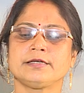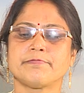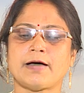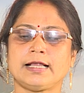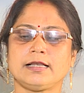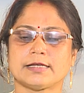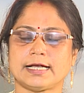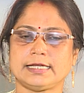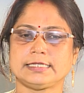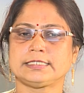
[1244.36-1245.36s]
file
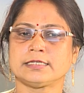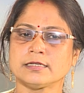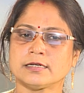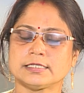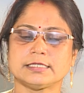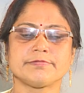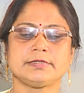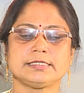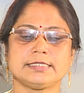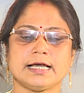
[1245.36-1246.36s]
organization concept
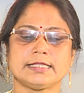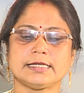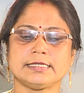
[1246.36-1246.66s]
is there, that